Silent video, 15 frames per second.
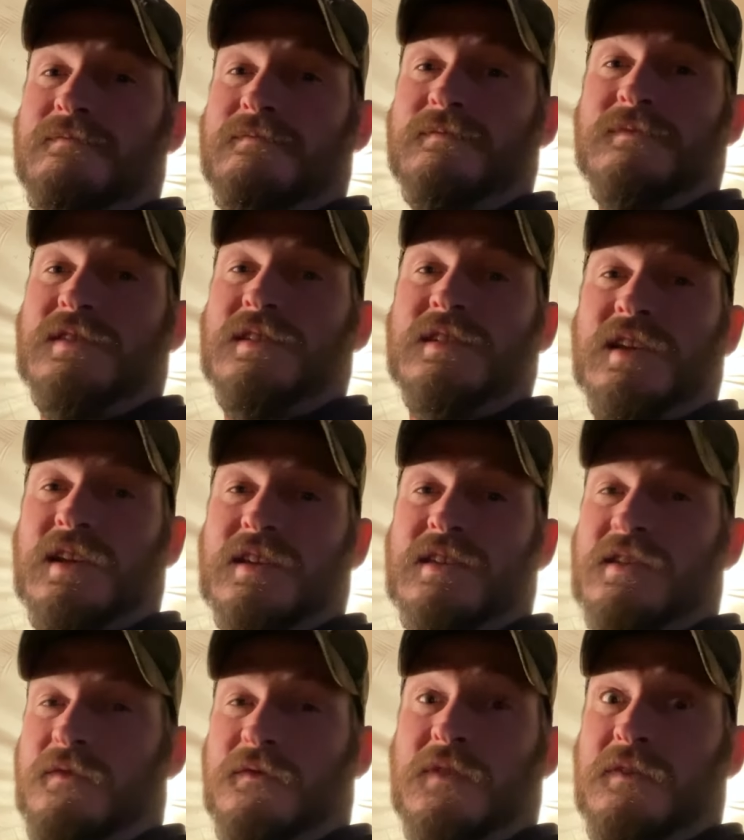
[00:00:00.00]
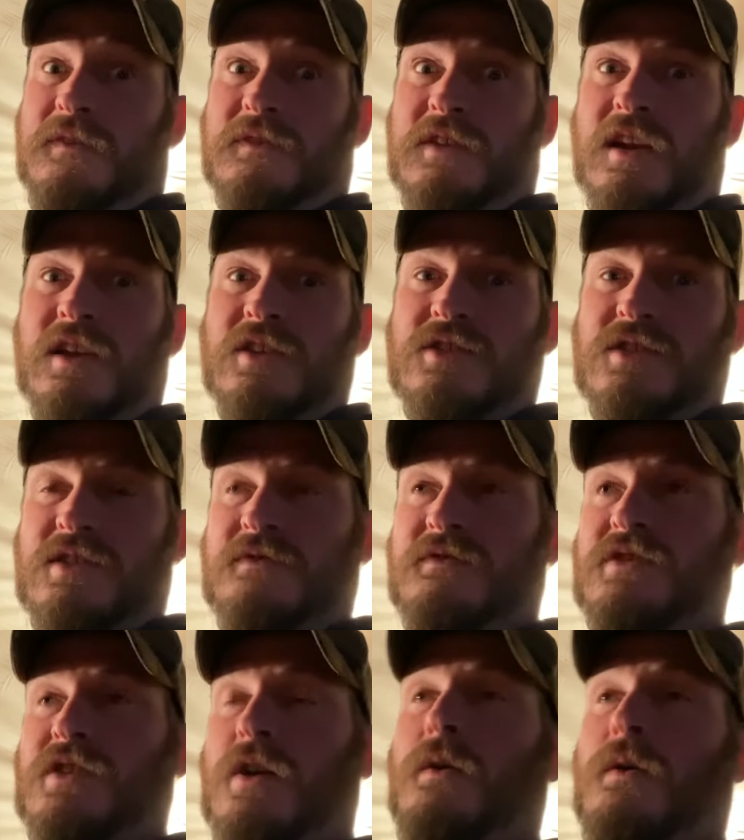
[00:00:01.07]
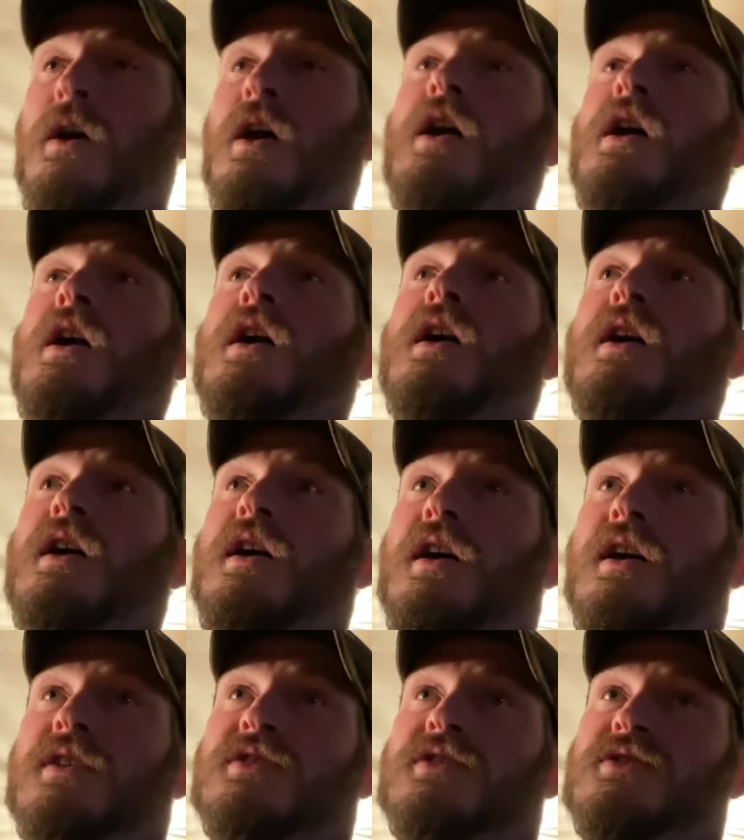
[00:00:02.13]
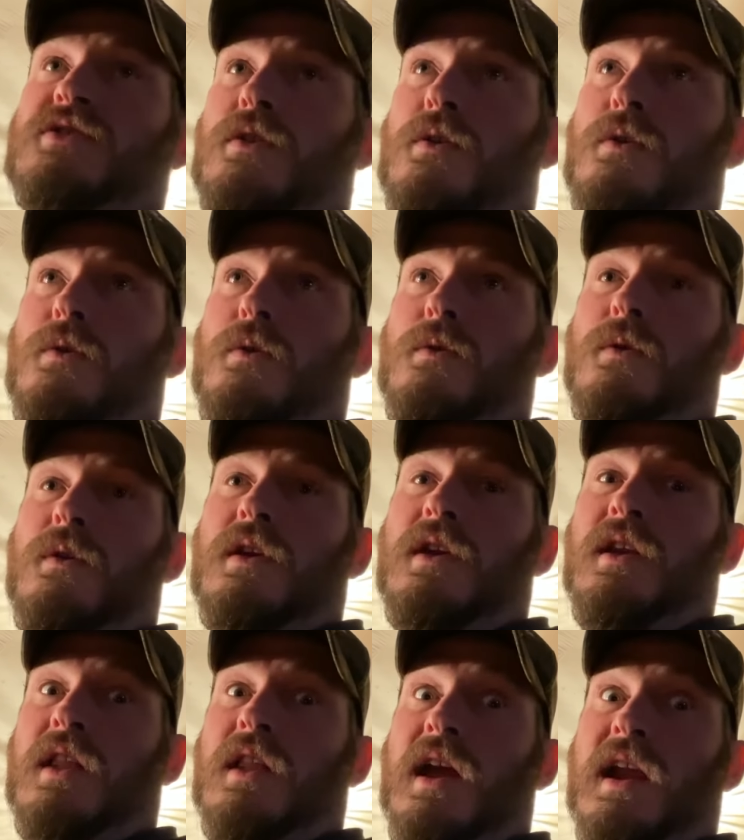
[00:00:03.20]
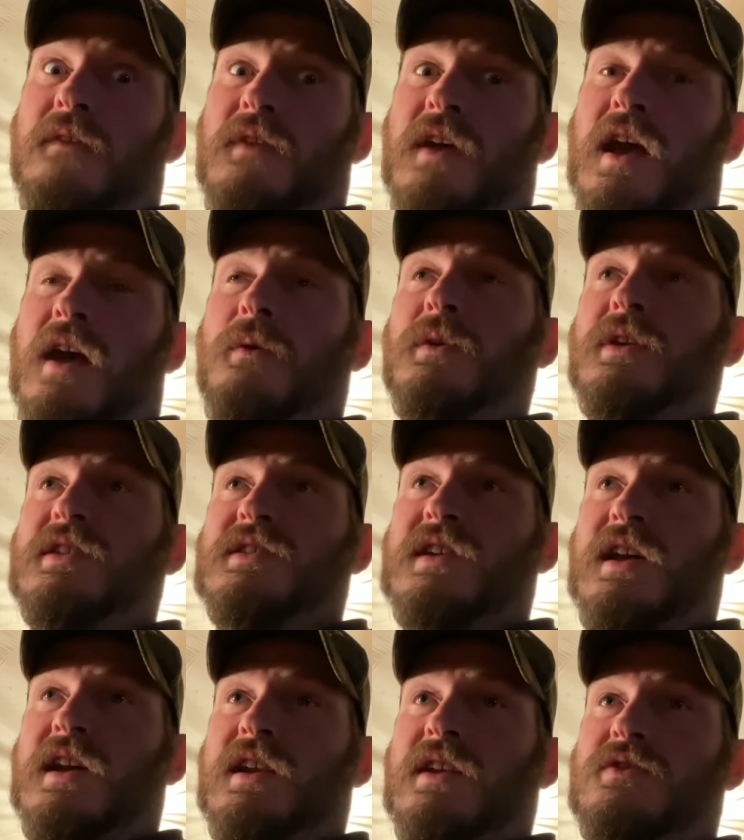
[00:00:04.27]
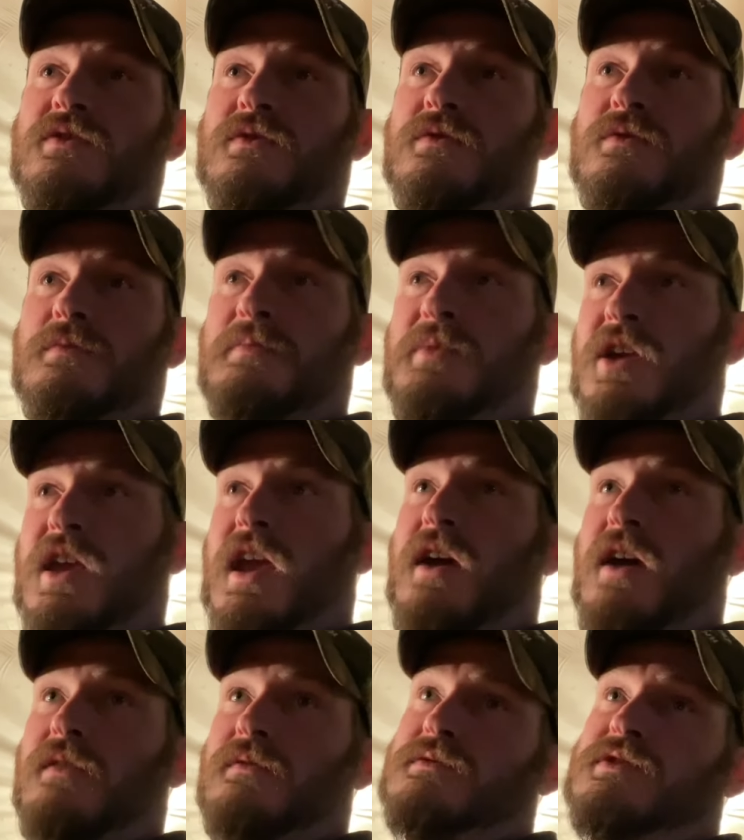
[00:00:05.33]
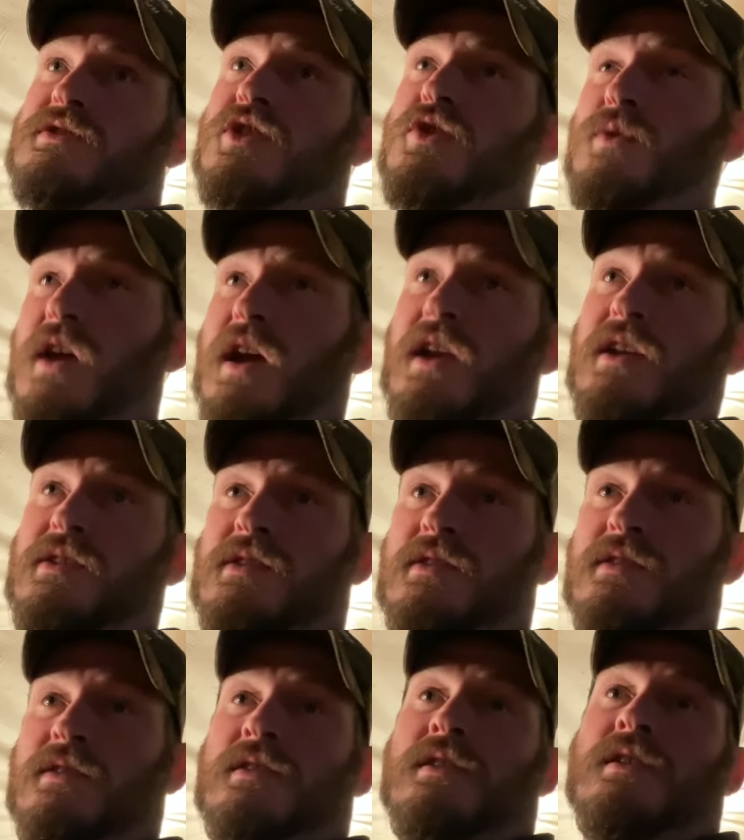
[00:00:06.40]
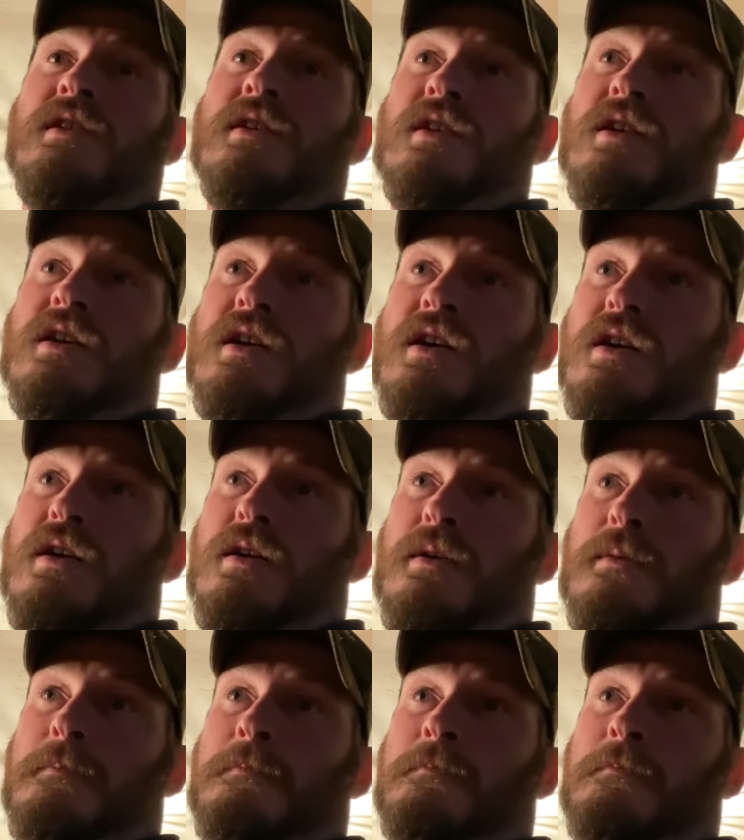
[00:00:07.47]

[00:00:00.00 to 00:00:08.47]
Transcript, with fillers: six to 15 inches of snow. Uh, so in light of that, we decided to boogie out tonight um,